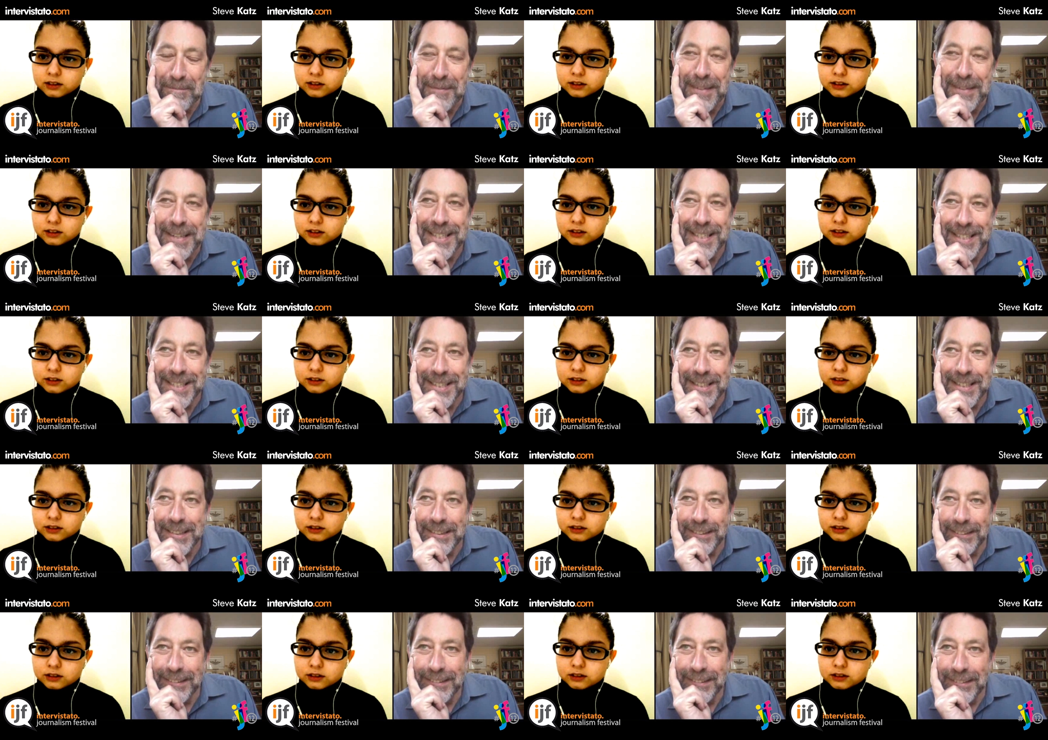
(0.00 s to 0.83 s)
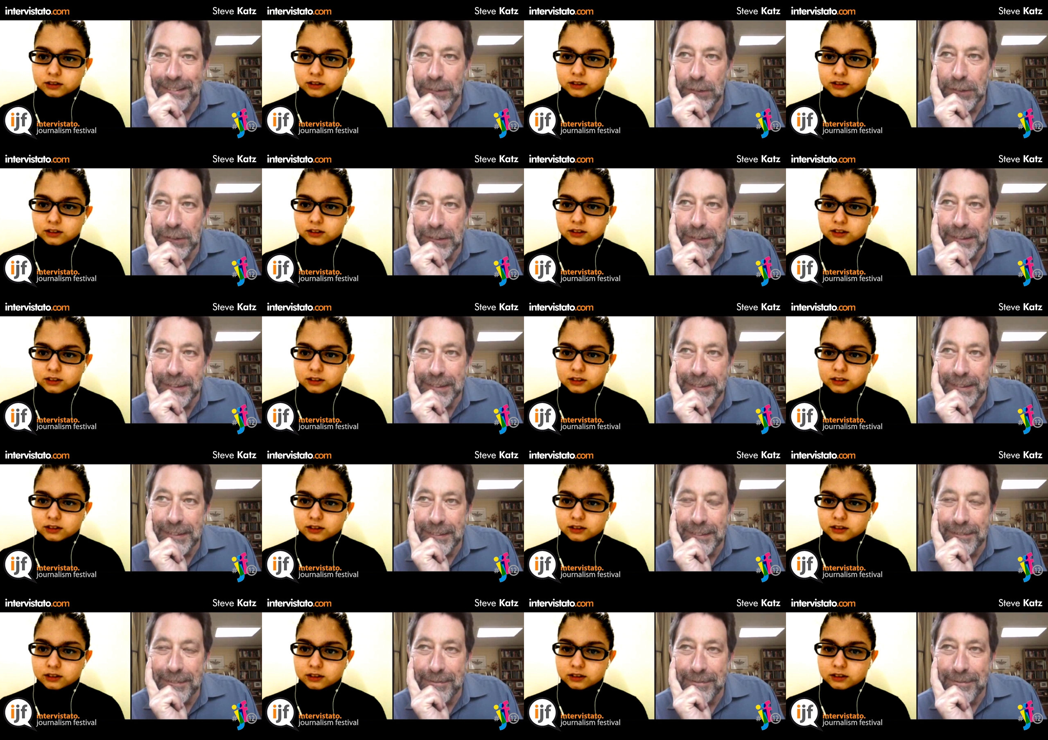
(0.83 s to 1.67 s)

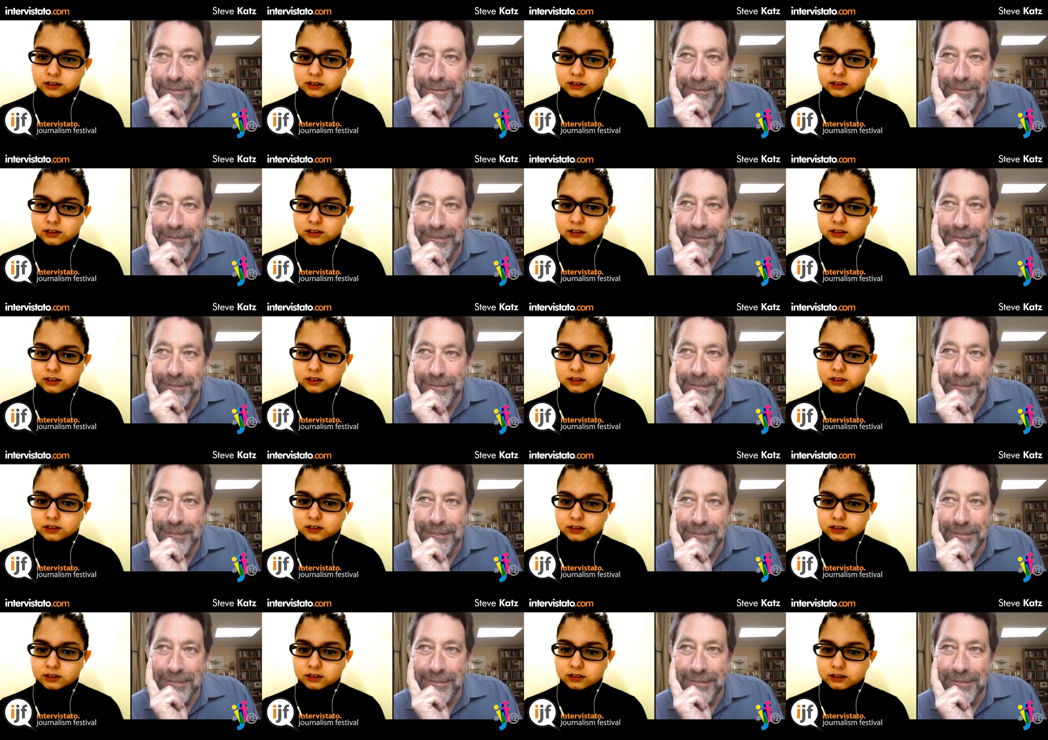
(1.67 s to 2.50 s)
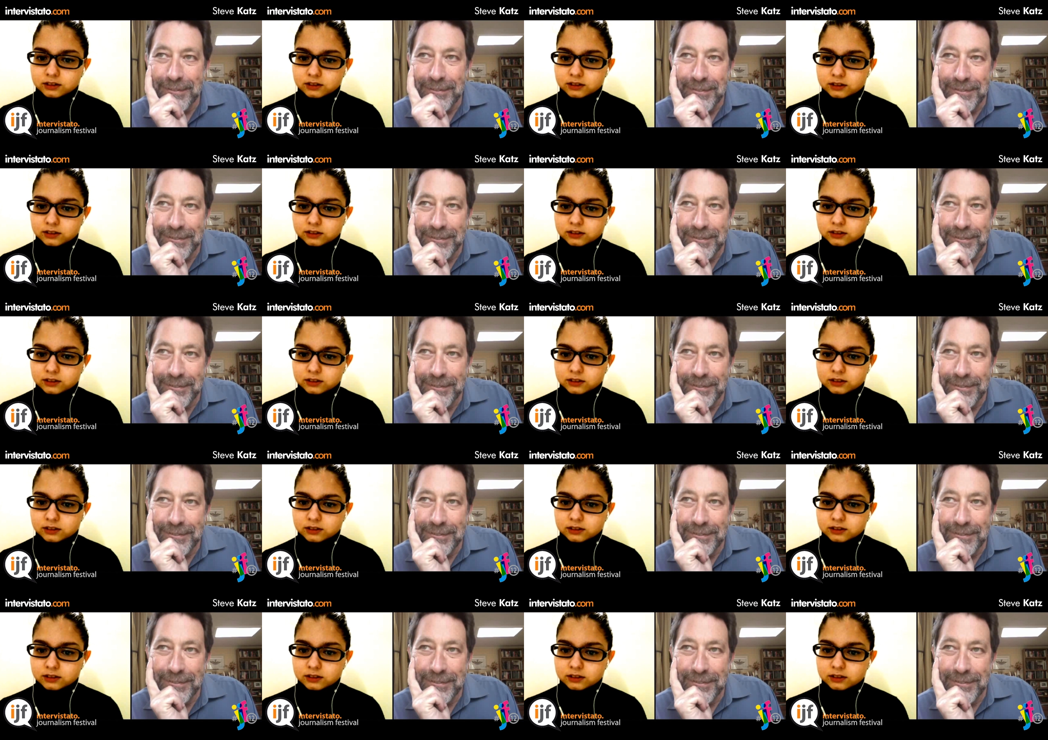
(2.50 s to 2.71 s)
[no speech]